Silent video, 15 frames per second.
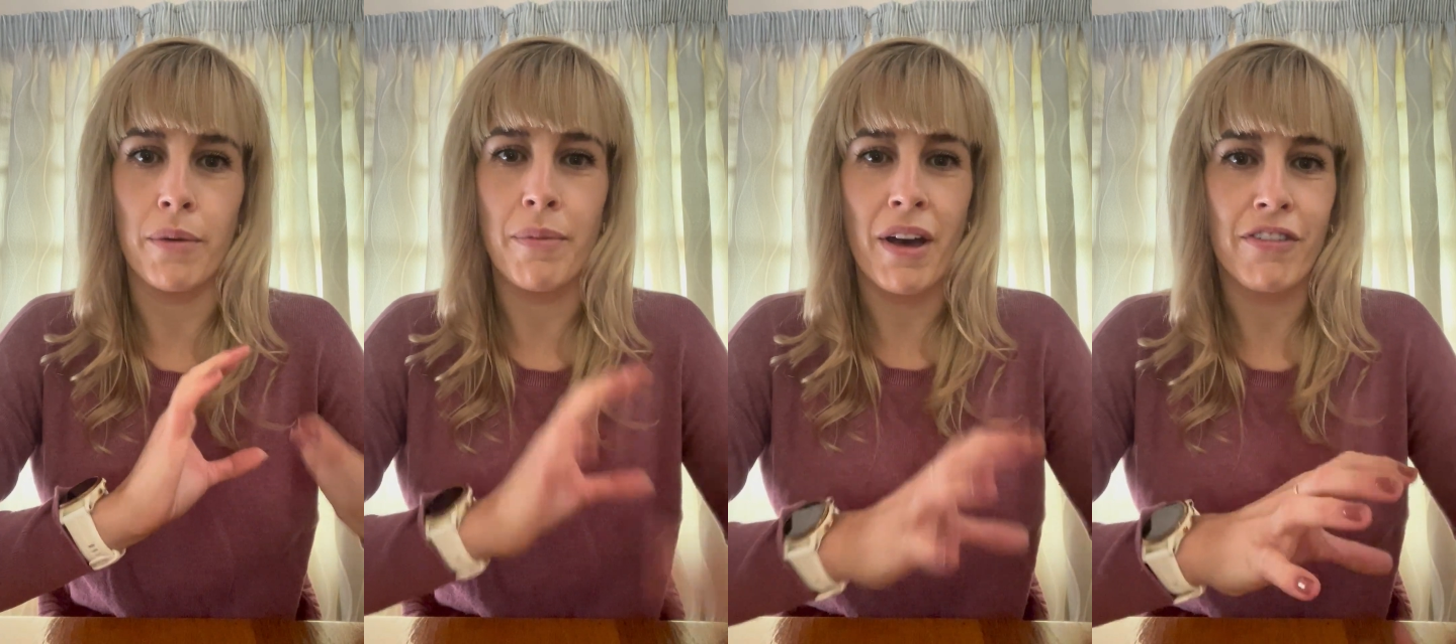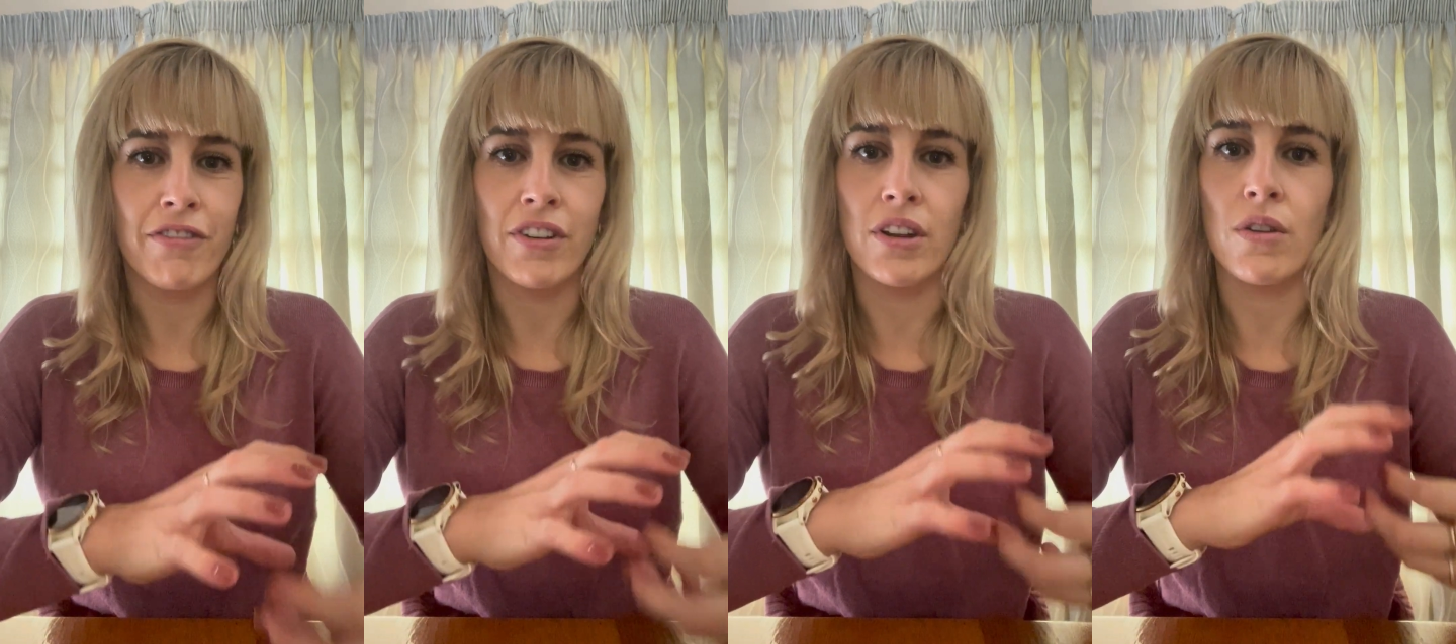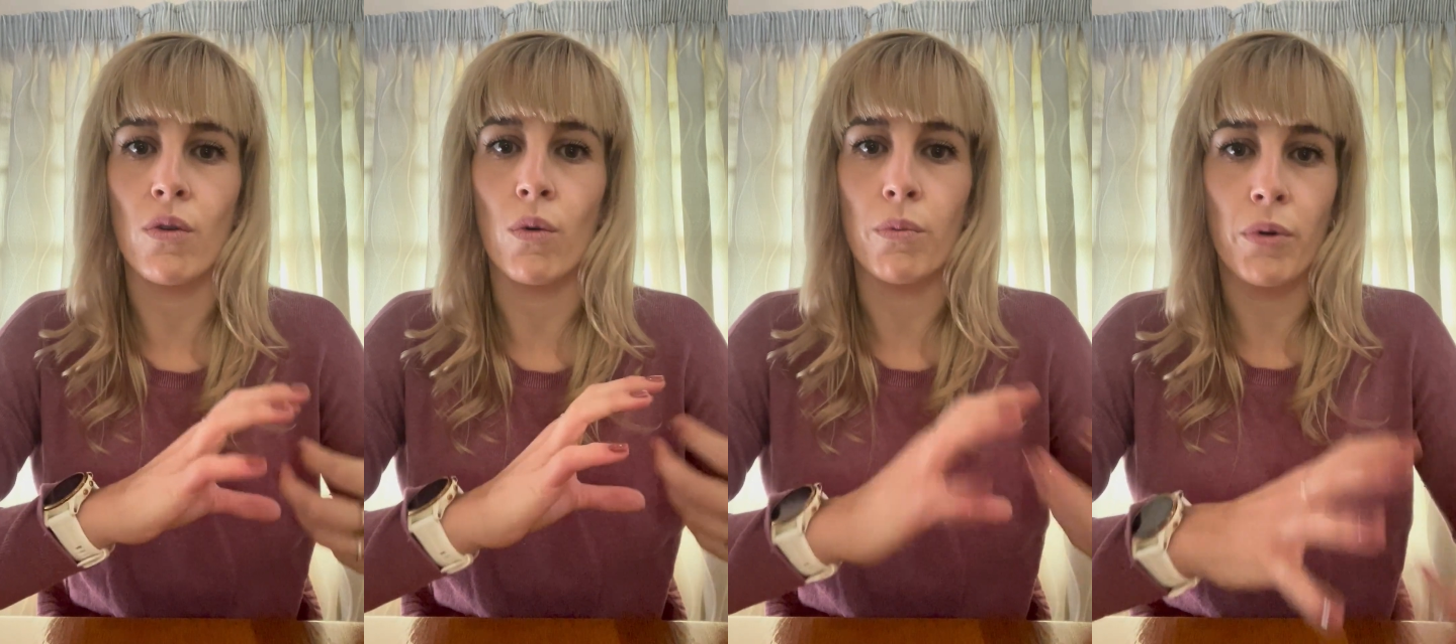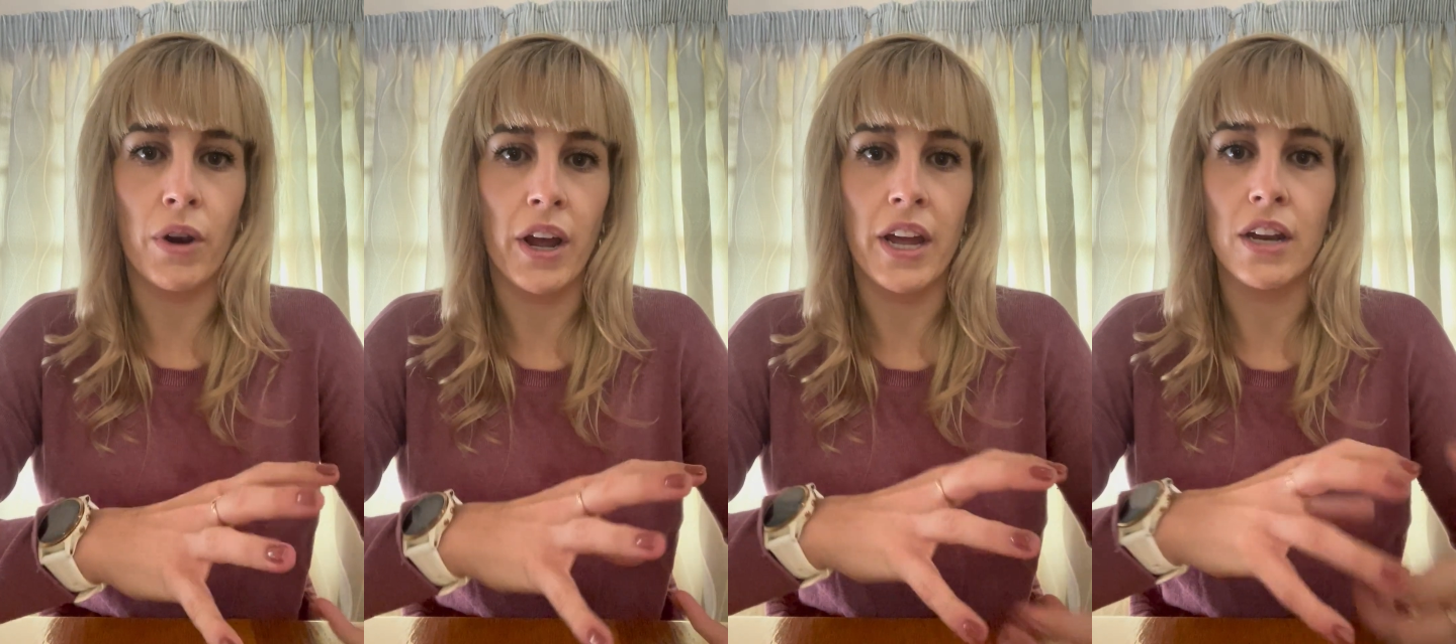muffin or
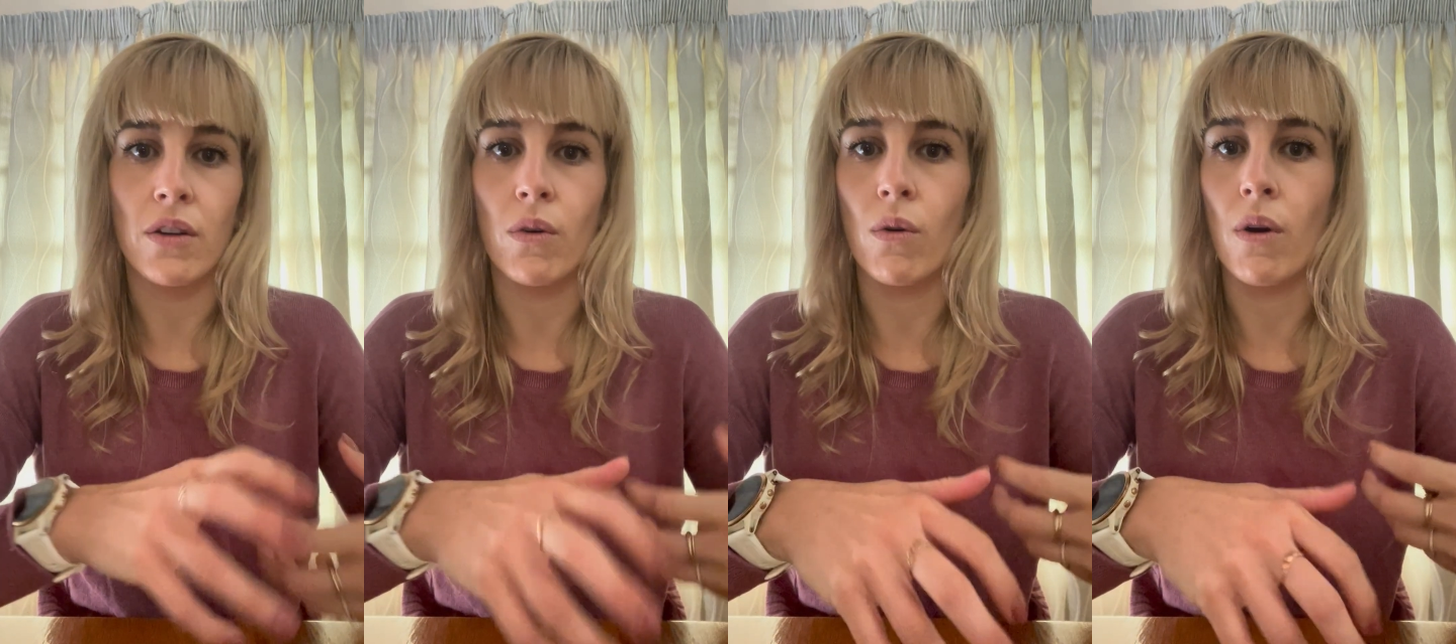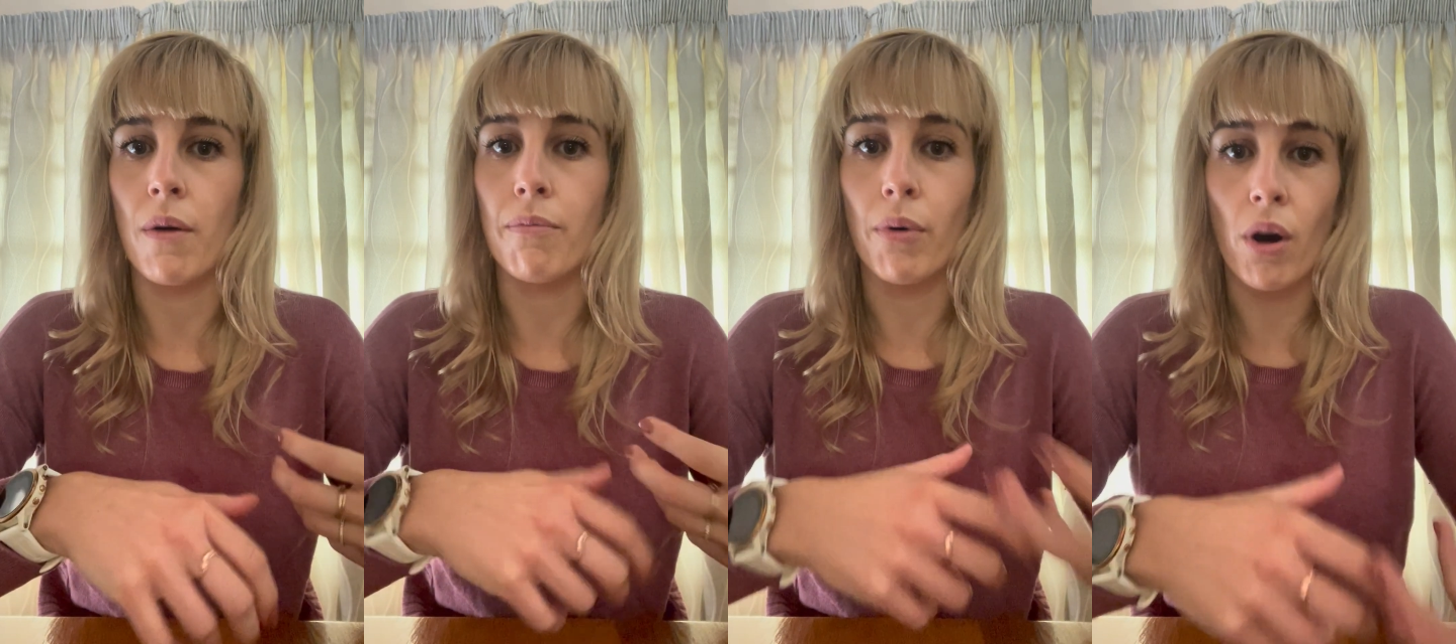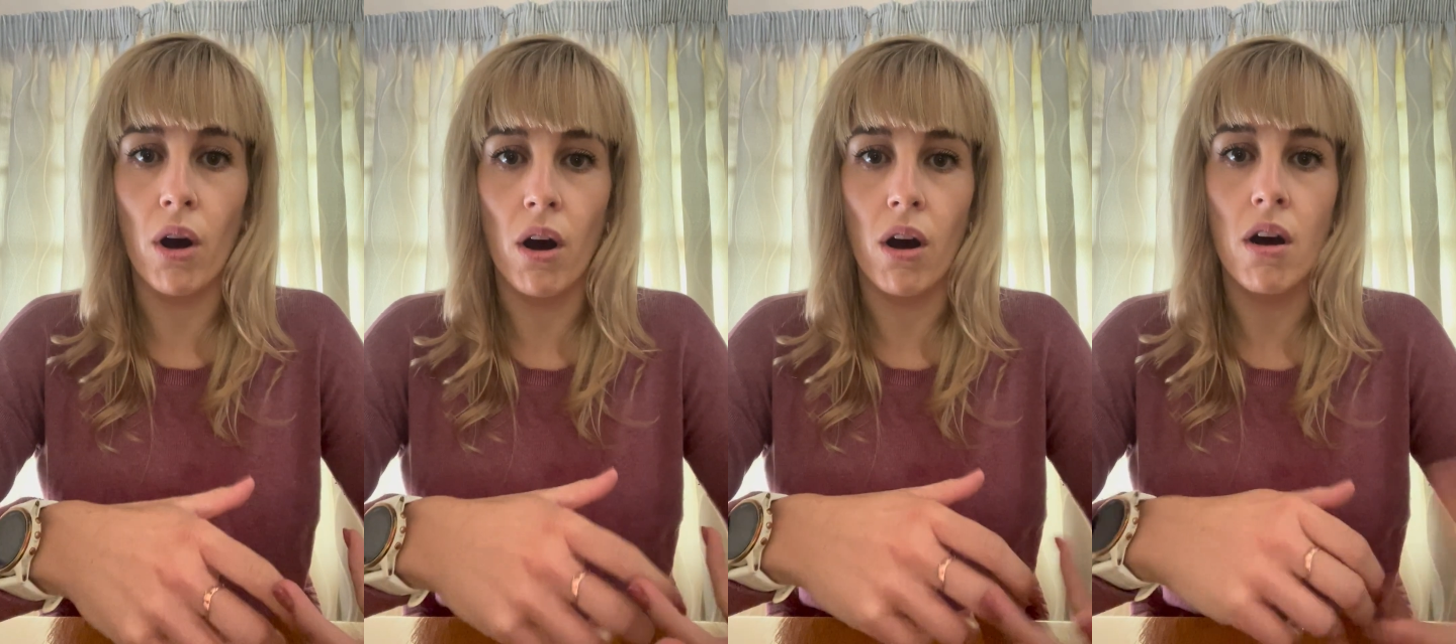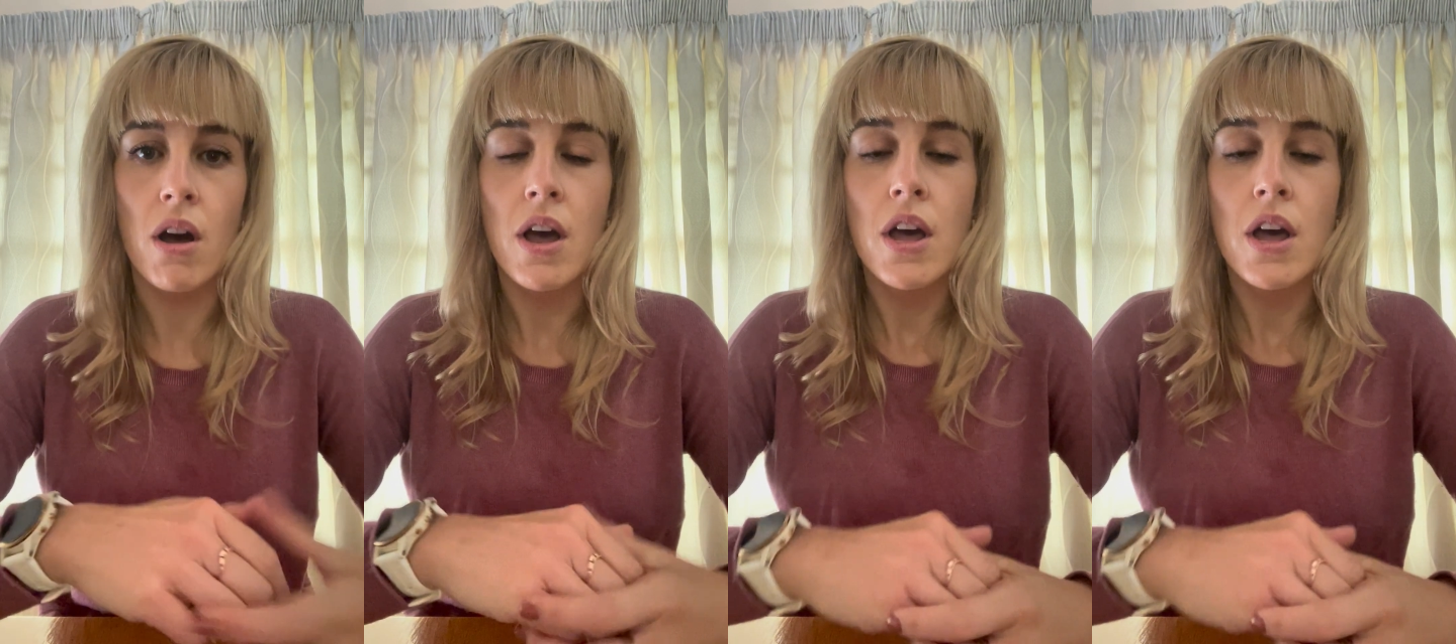bread or a bar